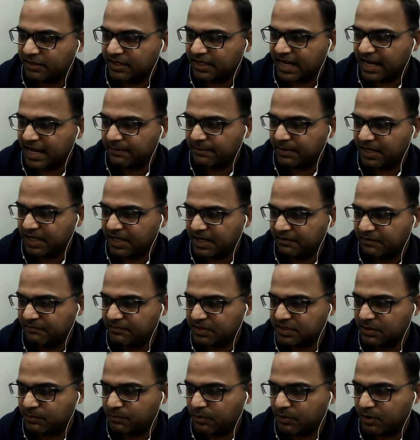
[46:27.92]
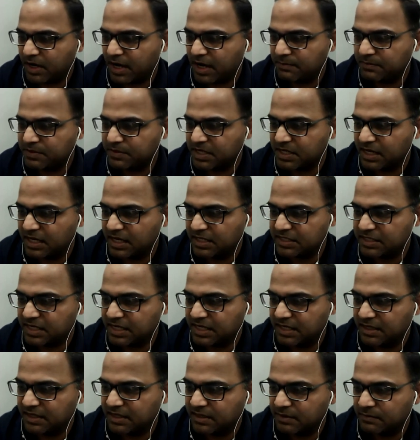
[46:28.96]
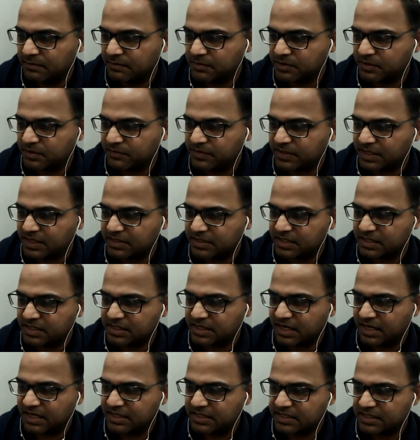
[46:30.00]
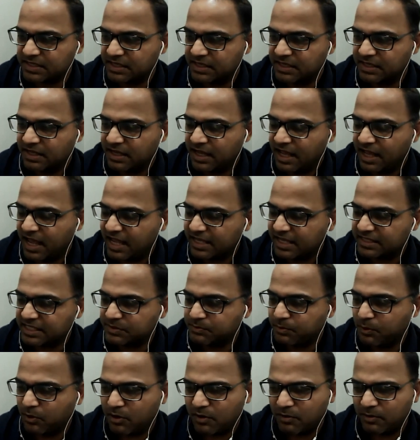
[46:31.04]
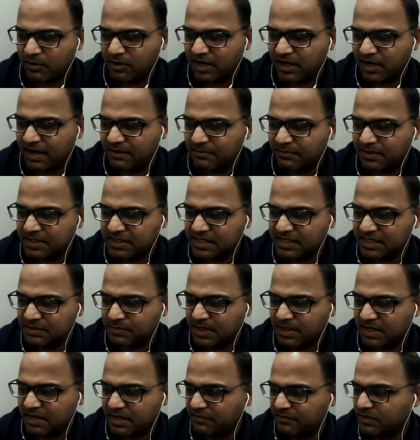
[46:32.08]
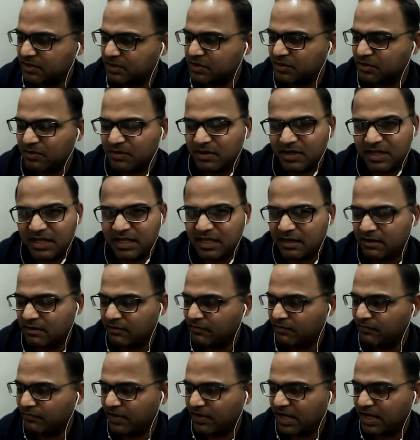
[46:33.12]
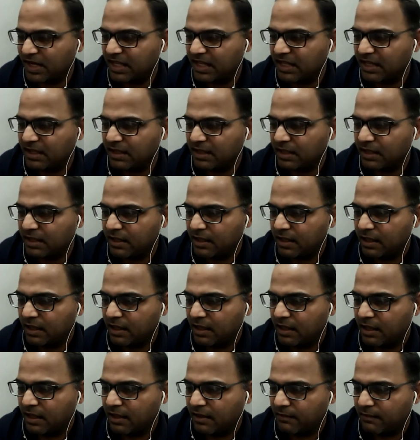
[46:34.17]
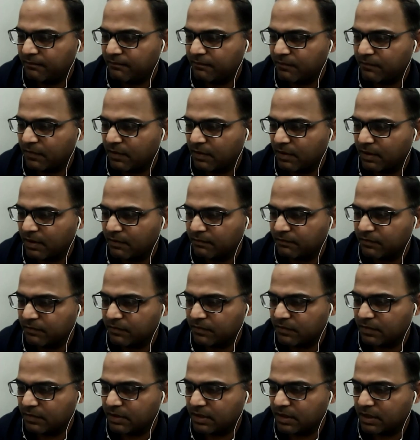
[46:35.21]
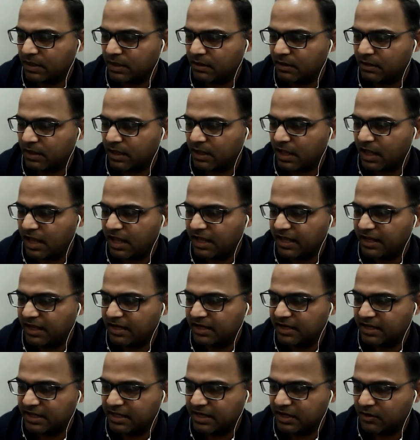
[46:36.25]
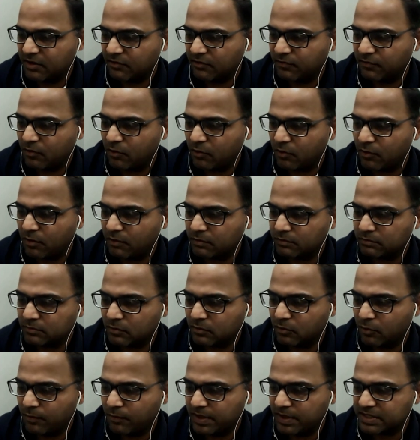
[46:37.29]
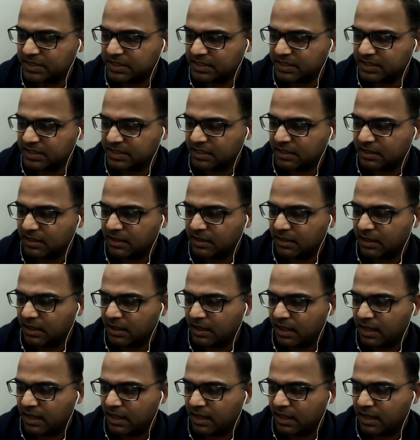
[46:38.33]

Are the diabetic reversal programs realistic in terms of success rates? As I spoke about, diabetes has been reversed only in very um, high degree of obesity.